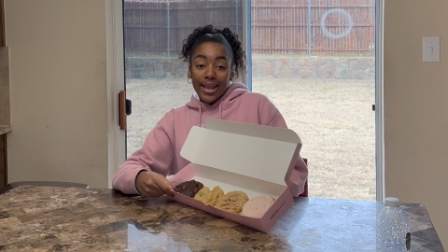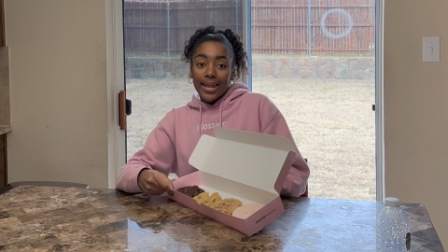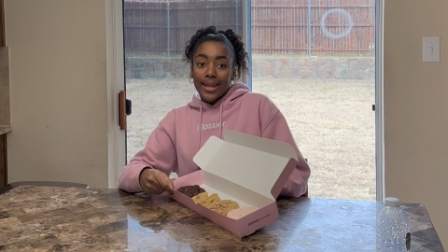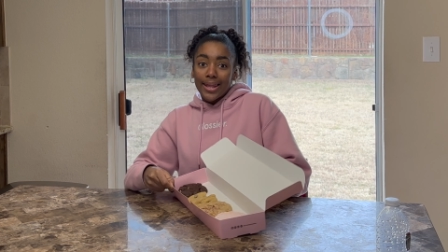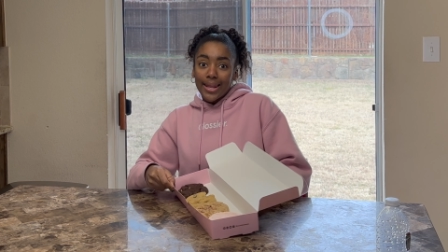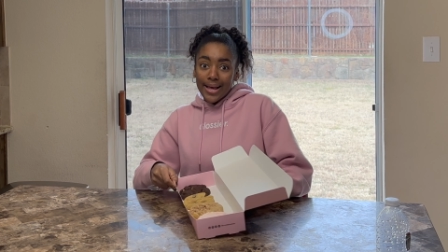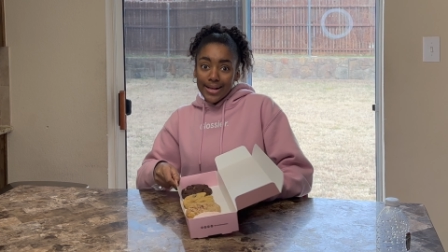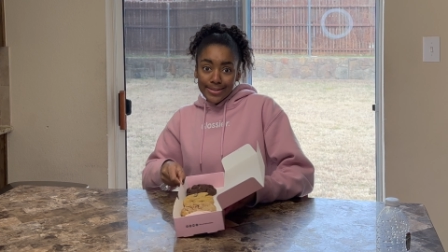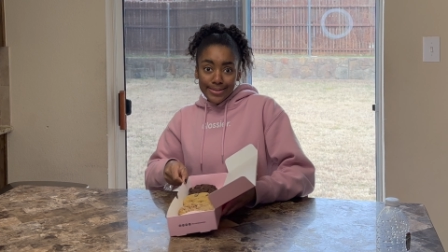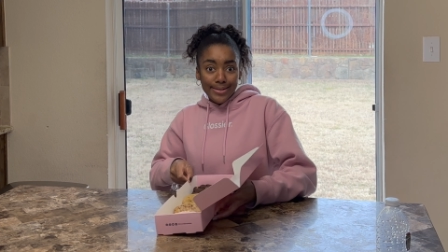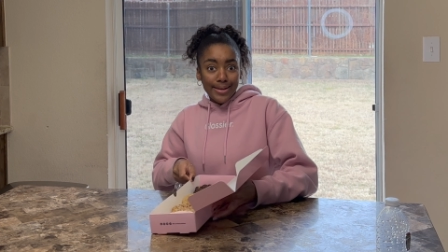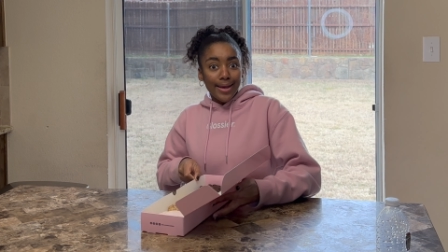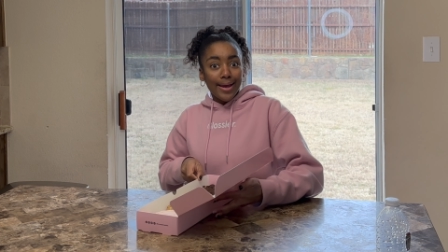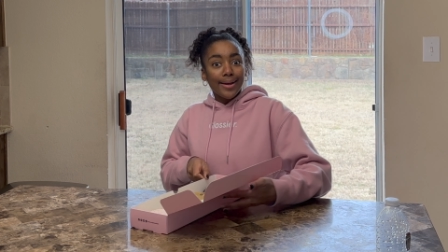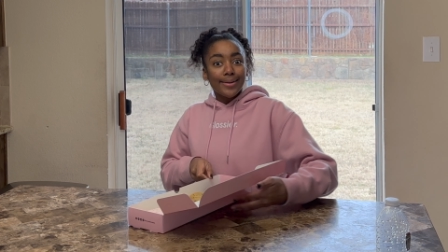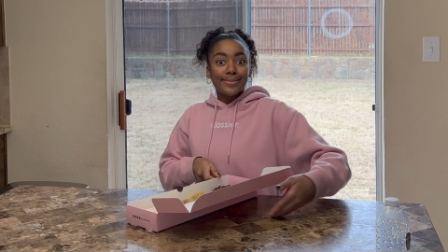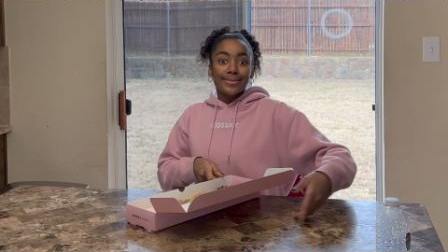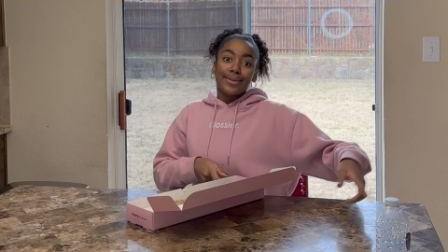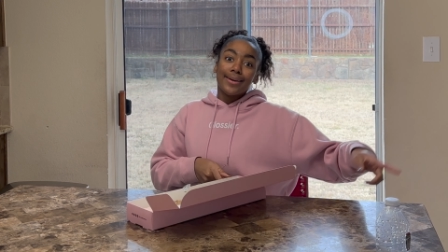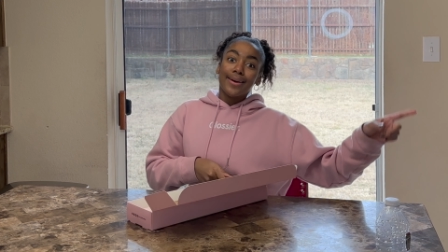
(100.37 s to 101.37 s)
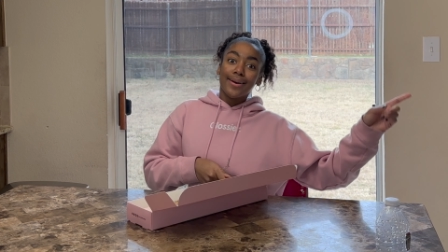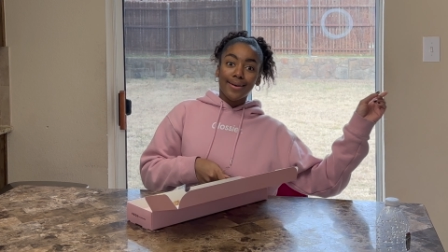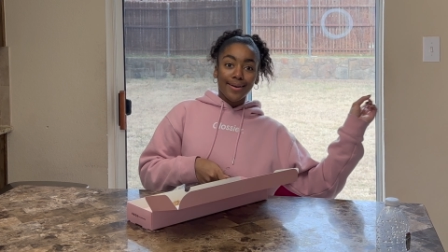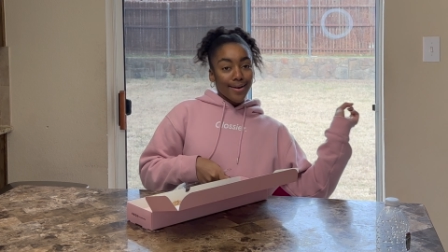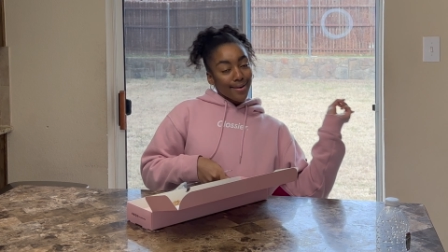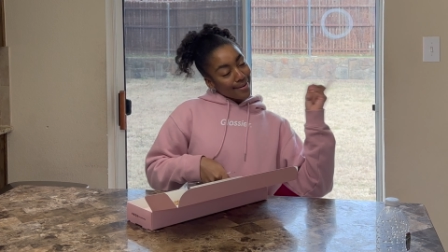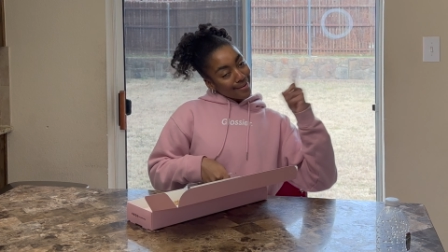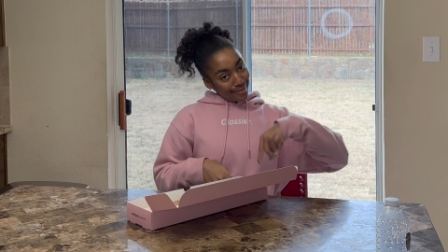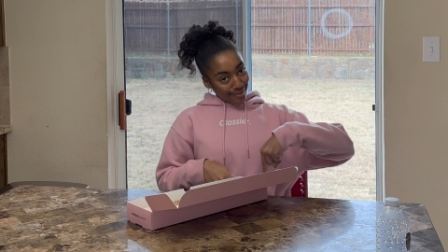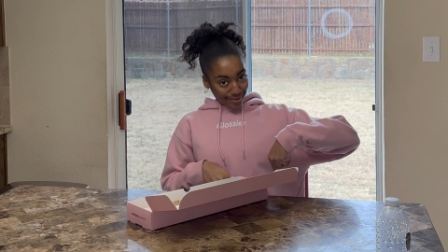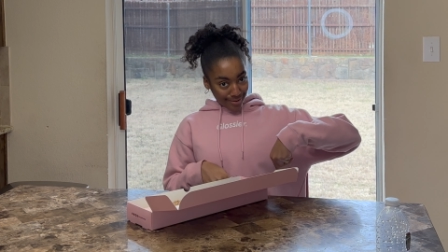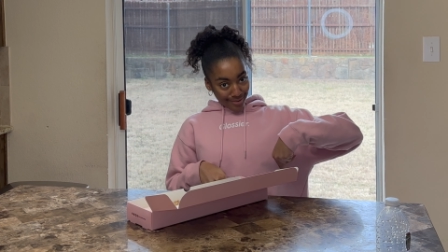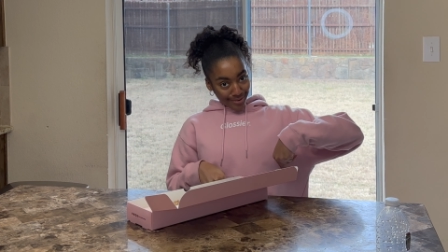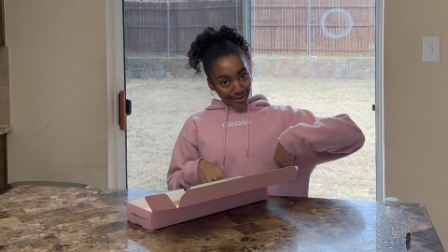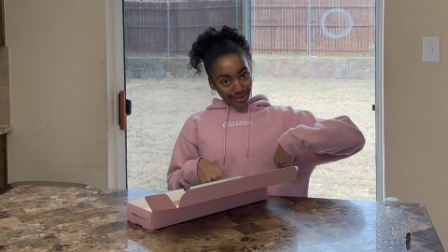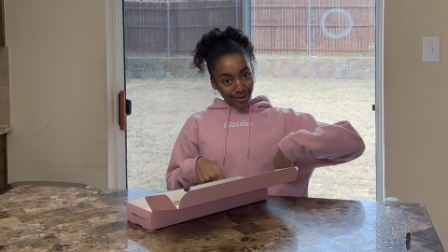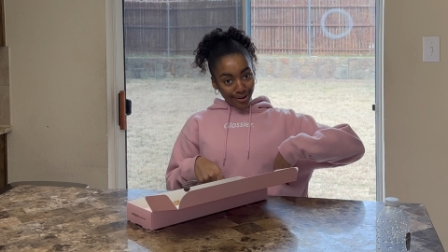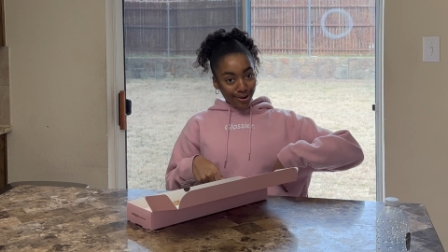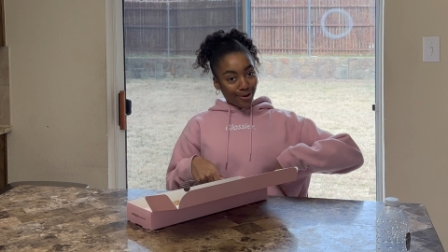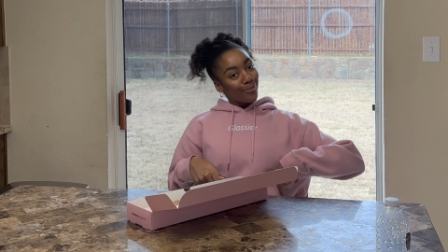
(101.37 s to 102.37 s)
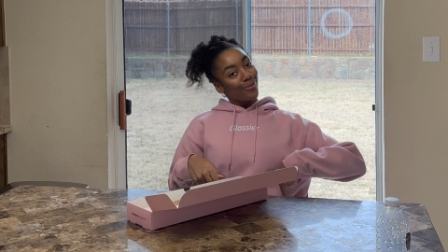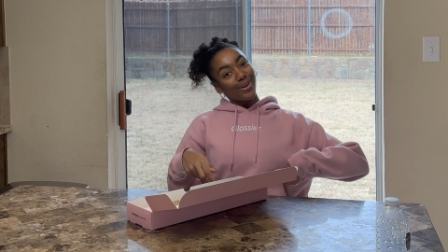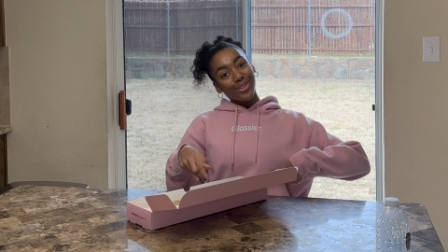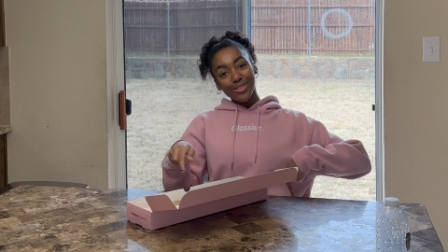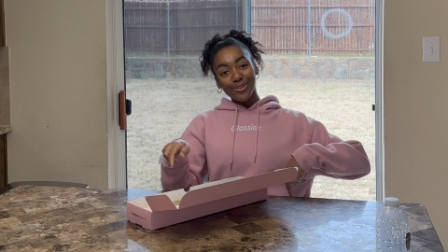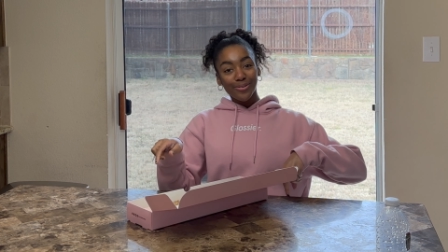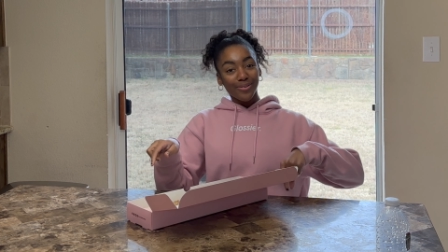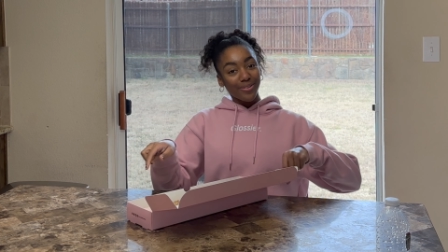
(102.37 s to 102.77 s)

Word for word: Let's get on with the